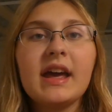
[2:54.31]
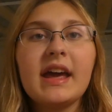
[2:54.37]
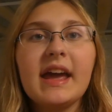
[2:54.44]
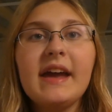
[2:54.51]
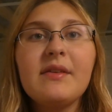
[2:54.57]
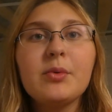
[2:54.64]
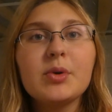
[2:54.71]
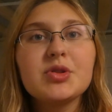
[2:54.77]

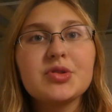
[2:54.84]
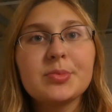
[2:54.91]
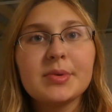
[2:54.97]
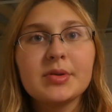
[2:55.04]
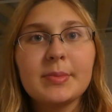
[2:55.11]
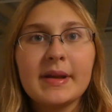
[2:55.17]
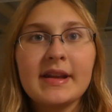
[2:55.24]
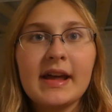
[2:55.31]
Hey everyone, so I'm
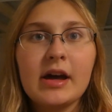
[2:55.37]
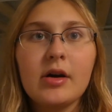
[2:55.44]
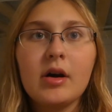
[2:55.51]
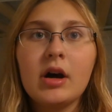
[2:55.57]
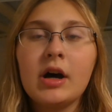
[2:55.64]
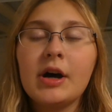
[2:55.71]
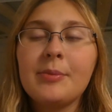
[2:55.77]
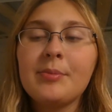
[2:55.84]
to bed now.
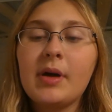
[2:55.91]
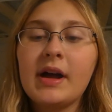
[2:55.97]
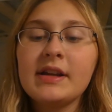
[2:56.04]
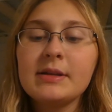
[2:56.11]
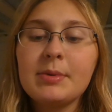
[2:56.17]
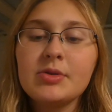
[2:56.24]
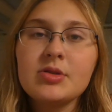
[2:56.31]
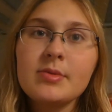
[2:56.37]
Um, I
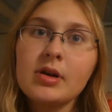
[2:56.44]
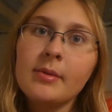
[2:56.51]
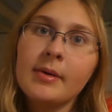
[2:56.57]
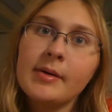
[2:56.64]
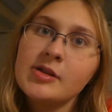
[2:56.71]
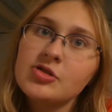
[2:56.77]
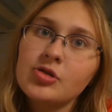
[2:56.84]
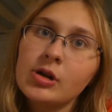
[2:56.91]
did post something on
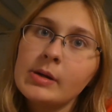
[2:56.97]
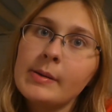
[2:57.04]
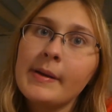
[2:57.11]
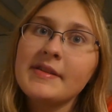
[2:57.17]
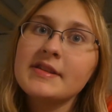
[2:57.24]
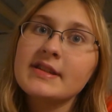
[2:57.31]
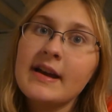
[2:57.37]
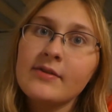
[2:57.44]
my Instagram
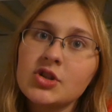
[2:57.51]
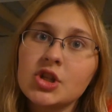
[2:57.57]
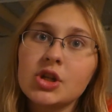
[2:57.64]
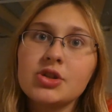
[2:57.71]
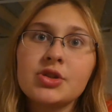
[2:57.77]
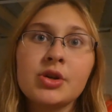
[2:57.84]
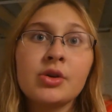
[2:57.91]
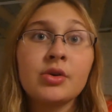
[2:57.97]
about this Gavin
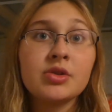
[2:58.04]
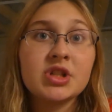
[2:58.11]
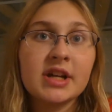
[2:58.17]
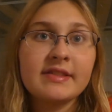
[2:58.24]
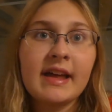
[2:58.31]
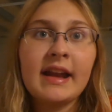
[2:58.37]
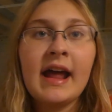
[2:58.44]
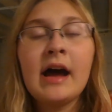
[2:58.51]
Trent, so you can go
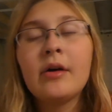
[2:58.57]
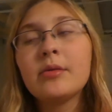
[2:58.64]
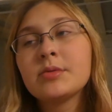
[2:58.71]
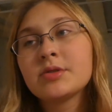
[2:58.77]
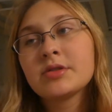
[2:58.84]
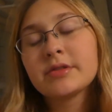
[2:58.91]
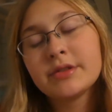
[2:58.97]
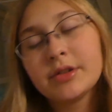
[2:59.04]
check that out. It
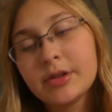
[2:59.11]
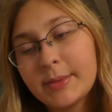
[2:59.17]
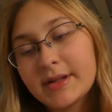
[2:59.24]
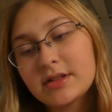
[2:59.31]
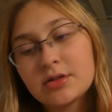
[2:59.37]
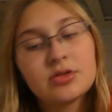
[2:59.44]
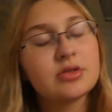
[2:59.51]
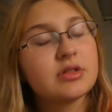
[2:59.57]
was just a little
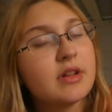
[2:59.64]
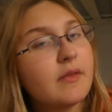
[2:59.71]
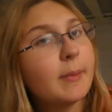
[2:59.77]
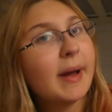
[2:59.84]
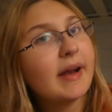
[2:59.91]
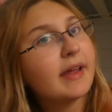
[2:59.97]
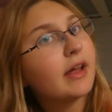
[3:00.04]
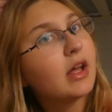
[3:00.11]
message and stuff
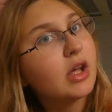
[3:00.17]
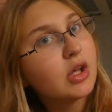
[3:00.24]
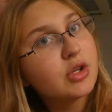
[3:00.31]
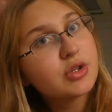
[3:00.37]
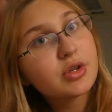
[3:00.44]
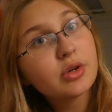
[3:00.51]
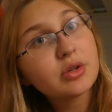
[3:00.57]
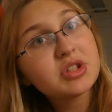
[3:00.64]
about it.
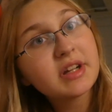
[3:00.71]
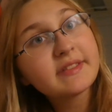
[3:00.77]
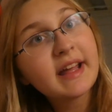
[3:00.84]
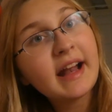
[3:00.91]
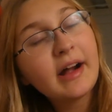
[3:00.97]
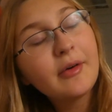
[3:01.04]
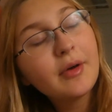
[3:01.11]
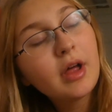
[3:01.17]
So you can go check that
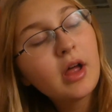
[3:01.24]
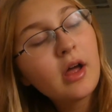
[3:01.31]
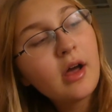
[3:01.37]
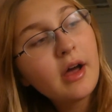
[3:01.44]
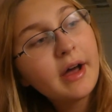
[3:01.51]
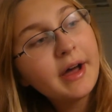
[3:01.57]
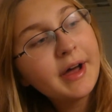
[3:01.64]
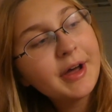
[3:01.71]
out.
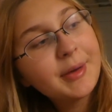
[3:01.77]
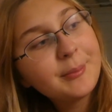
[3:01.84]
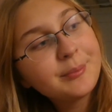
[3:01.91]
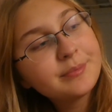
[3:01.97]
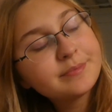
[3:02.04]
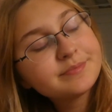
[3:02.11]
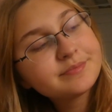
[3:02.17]
Um,